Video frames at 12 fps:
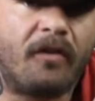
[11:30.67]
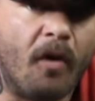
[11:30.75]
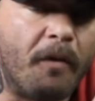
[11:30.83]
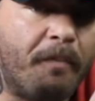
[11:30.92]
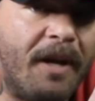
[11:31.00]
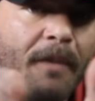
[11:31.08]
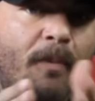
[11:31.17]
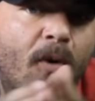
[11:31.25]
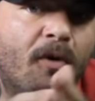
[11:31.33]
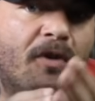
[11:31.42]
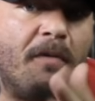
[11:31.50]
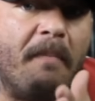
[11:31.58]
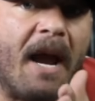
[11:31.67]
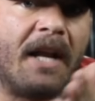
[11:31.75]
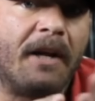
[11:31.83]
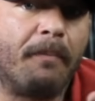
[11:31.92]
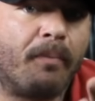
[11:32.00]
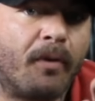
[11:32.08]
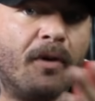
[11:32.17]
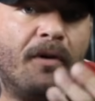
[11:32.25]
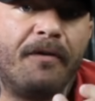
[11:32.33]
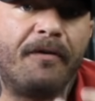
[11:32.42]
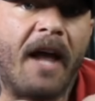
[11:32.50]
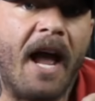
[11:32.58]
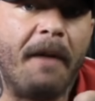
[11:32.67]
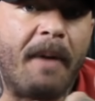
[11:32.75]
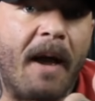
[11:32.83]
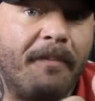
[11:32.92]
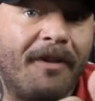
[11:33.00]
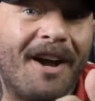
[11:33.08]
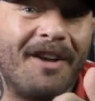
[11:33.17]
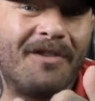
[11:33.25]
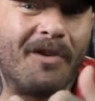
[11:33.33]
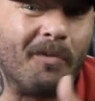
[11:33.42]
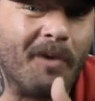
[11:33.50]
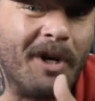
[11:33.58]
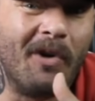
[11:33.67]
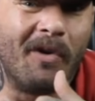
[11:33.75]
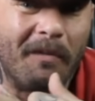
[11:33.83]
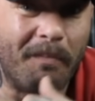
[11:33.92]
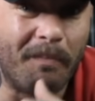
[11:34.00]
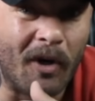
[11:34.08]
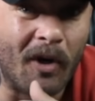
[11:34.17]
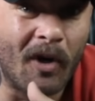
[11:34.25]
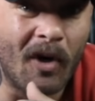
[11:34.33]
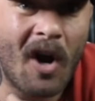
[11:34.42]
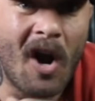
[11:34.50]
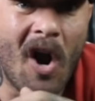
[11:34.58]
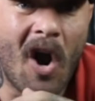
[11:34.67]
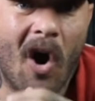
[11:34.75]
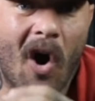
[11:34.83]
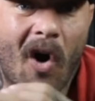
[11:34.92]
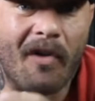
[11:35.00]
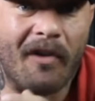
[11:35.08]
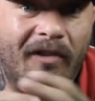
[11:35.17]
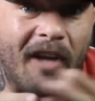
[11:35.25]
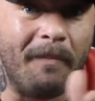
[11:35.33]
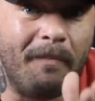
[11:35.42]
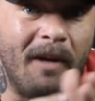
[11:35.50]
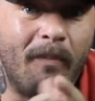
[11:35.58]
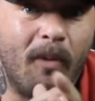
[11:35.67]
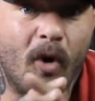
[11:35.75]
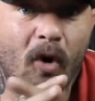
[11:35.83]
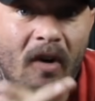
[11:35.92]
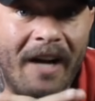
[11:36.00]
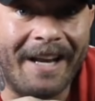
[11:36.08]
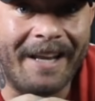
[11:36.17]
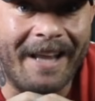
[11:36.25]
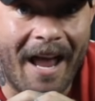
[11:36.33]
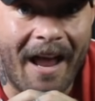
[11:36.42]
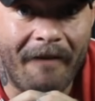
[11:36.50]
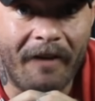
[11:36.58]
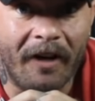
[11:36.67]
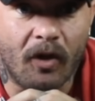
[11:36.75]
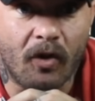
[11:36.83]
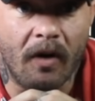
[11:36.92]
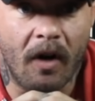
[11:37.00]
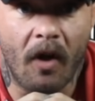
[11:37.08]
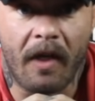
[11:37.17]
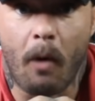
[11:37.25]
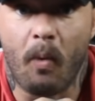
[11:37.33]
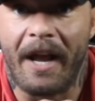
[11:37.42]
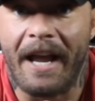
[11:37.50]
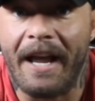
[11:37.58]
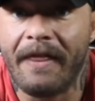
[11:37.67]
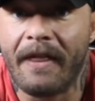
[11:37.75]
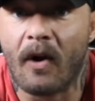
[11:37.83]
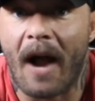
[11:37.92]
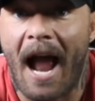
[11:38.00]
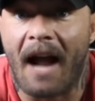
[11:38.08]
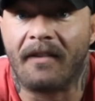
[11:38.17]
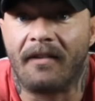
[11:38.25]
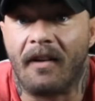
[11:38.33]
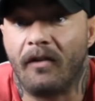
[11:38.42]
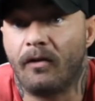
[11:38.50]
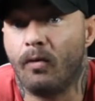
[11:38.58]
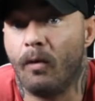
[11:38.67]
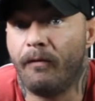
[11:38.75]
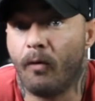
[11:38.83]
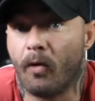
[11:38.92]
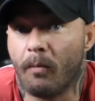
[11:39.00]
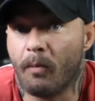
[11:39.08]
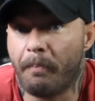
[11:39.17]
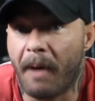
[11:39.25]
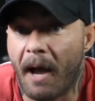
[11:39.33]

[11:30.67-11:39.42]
So the people demanding proof that peptides are real and pure are the same people creating the evidence trail that will end their access to affordable